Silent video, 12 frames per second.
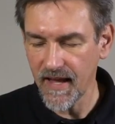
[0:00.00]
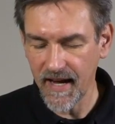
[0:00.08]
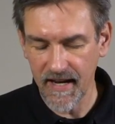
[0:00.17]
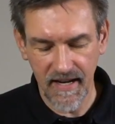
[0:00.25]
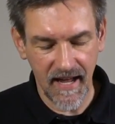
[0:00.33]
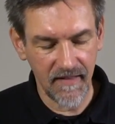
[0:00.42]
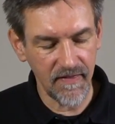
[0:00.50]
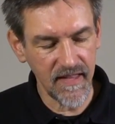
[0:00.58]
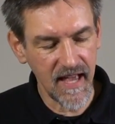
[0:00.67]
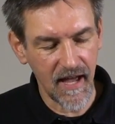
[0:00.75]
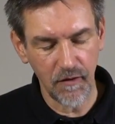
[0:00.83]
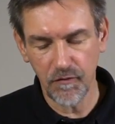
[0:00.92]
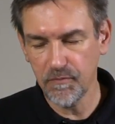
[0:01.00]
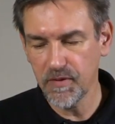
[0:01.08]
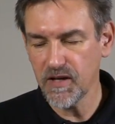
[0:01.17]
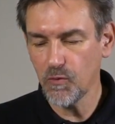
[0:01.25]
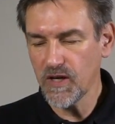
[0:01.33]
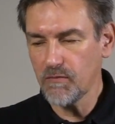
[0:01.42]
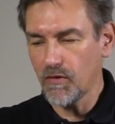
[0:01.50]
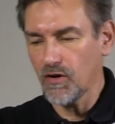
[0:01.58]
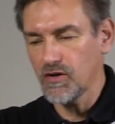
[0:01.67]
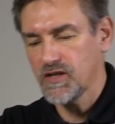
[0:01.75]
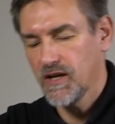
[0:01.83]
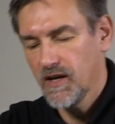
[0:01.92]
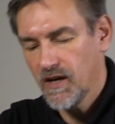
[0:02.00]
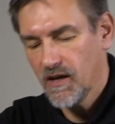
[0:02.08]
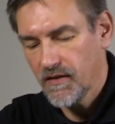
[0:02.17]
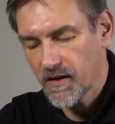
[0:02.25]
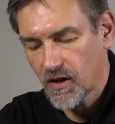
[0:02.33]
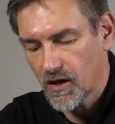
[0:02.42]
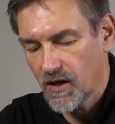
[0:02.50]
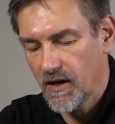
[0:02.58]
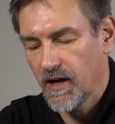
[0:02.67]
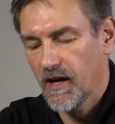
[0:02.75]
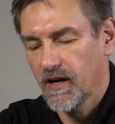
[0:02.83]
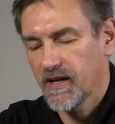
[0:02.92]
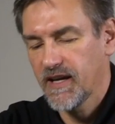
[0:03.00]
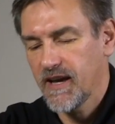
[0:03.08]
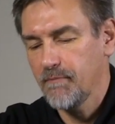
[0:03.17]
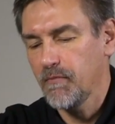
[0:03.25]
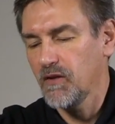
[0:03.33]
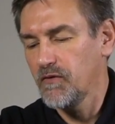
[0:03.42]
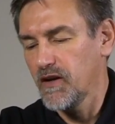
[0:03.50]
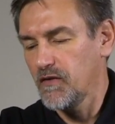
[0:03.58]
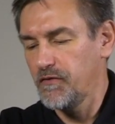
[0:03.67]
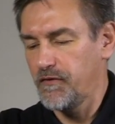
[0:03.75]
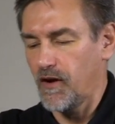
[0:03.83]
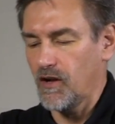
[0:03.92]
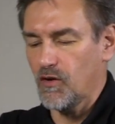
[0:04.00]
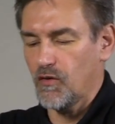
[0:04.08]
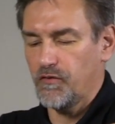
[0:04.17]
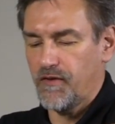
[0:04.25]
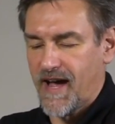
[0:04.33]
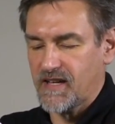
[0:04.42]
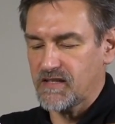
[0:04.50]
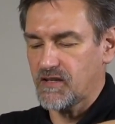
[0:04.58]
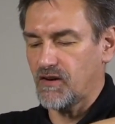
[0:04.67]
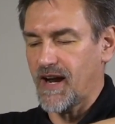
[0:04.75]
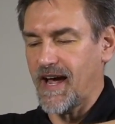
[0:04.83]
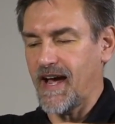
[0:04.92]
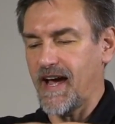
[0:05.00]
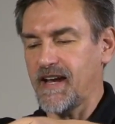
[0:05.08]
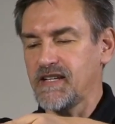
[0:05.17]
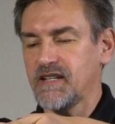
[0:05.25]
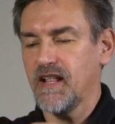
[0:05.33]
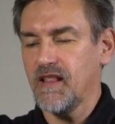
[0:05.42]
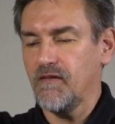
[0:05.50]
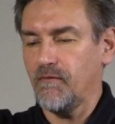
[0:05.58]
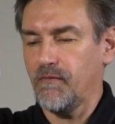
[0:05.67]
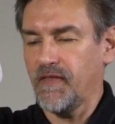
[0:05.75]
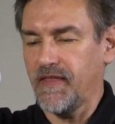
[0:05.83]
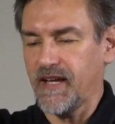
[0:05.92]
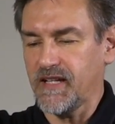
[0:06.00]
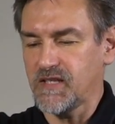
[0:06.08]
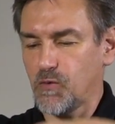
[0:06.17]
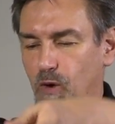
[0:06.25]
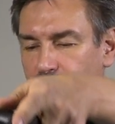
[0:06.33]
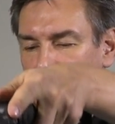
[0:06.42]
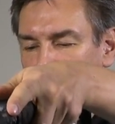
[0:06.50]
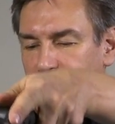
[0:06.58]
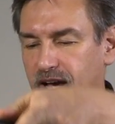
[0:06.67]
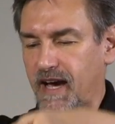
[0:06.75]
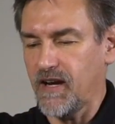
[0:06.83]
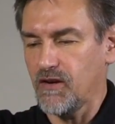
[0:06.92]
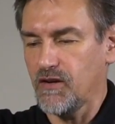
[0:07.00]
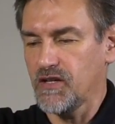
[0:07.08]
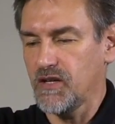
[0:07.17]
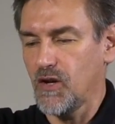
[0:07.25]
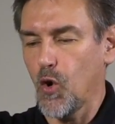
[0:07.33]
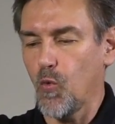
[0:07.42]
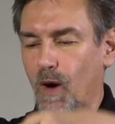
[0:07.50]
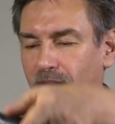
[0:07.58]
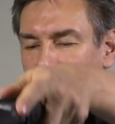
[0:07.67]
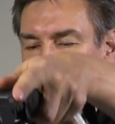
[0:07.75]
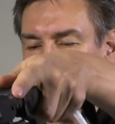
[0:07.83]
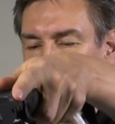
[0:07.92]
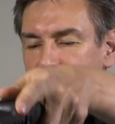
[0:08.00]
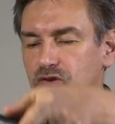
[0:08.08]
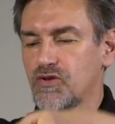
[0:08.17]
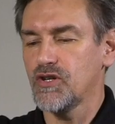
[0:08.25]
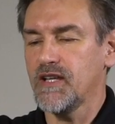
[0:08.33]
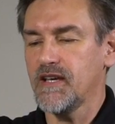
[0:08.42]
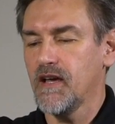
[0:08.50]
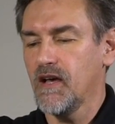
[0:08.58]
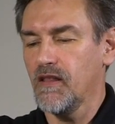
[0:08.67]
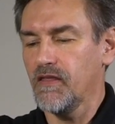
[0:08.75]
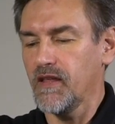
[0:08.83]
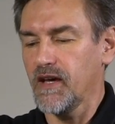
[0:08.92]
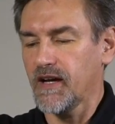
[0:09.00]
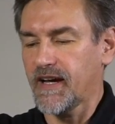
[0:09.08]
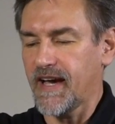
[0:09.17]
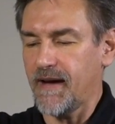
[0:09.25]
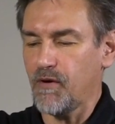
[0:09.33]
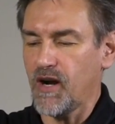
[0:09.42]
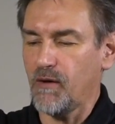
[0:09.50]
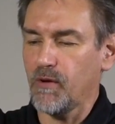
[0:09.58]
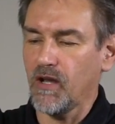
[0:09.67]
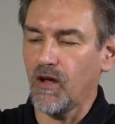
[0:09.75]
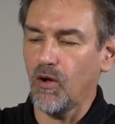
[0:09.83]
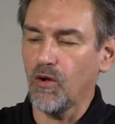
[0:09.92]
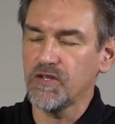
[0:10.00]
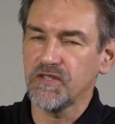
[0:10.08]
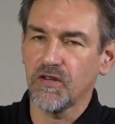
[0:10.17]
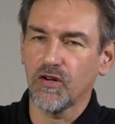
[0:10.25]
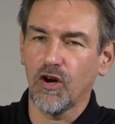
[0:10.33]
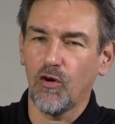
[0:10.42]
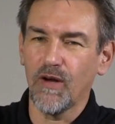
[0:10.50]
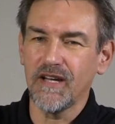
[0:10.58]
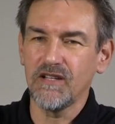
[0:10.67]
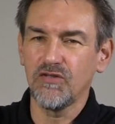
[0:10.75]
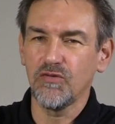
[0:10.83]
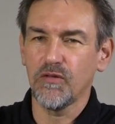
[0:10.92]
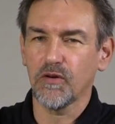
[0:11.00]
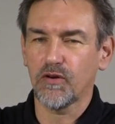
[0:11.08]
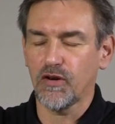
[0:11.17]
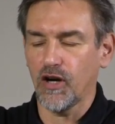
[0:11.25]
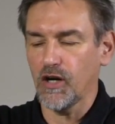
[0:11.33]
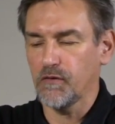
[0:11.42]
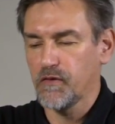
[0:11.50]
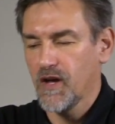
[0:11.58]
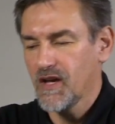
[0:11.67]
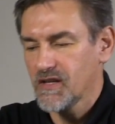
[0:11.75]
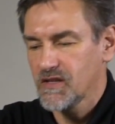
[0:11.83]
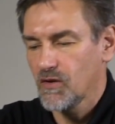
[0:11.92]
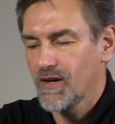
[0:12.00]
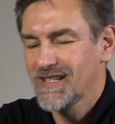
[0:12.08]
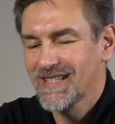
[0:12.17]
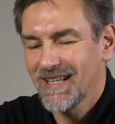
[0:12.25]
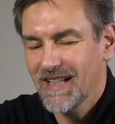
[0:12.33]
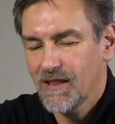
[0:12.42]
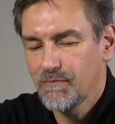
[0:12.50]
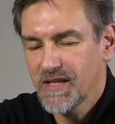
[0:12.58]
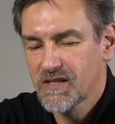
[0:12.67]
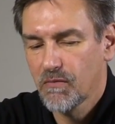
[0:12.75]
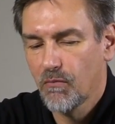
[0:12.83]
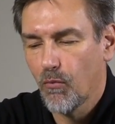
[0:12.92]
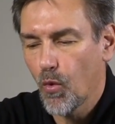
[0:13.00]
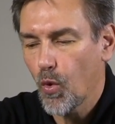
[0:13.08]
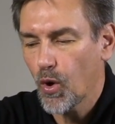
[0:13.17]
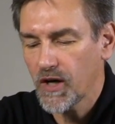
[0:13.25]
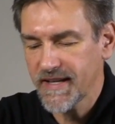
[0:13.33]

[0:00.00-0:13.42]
and in the FPV mode the gimbal will follow faster, and that's one thing I don't know why it is. Usually the camera will also go into the curve, so it's a little bit more